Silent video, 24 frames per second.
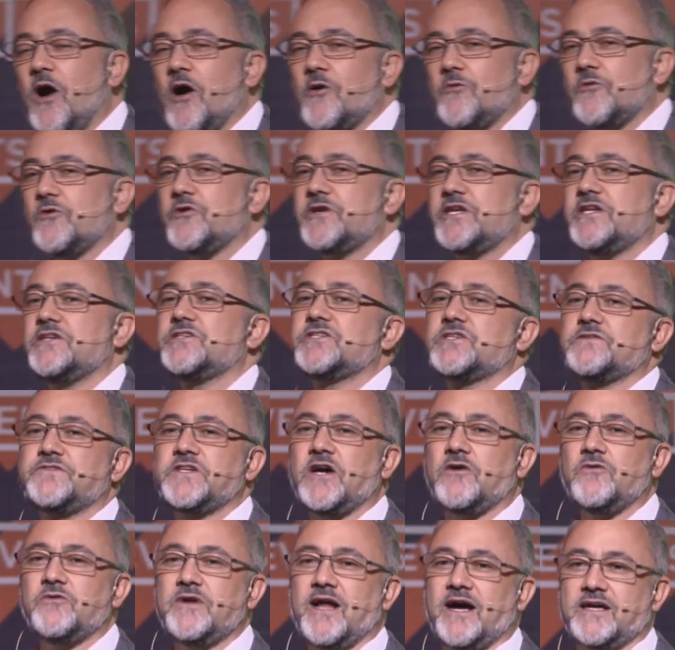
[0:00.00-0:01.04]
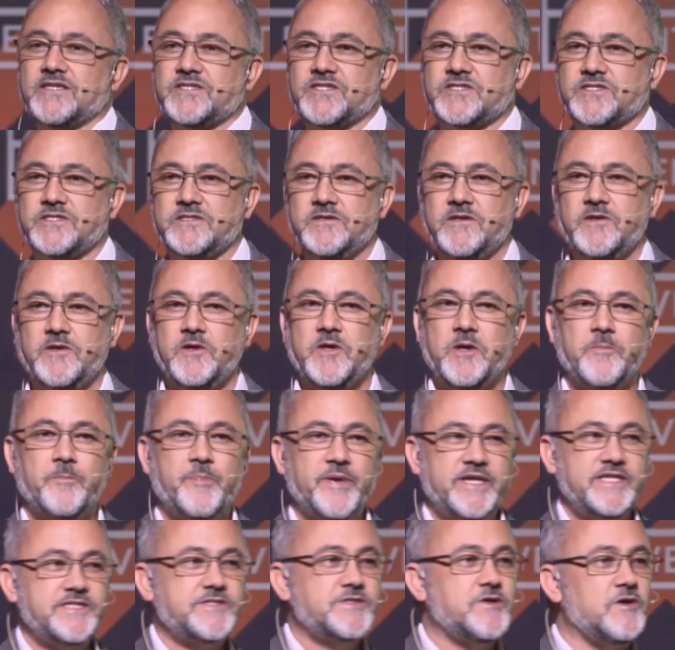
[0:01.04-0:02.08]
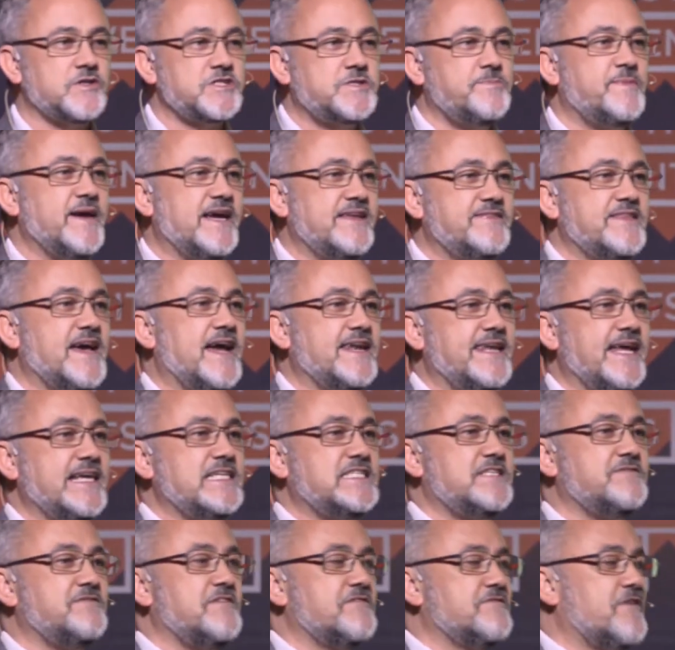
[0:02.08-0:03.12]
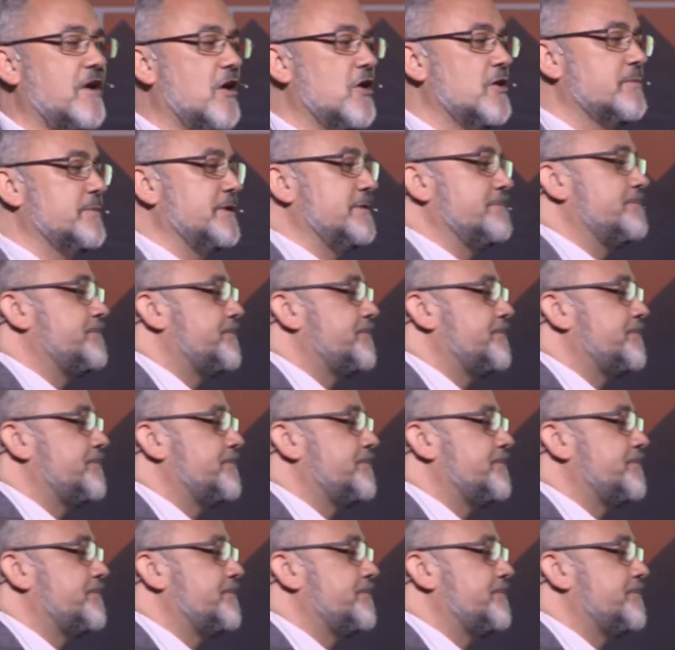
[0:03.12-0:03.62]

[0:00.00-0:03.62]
our audience have told us. But it's got to be in that native environment.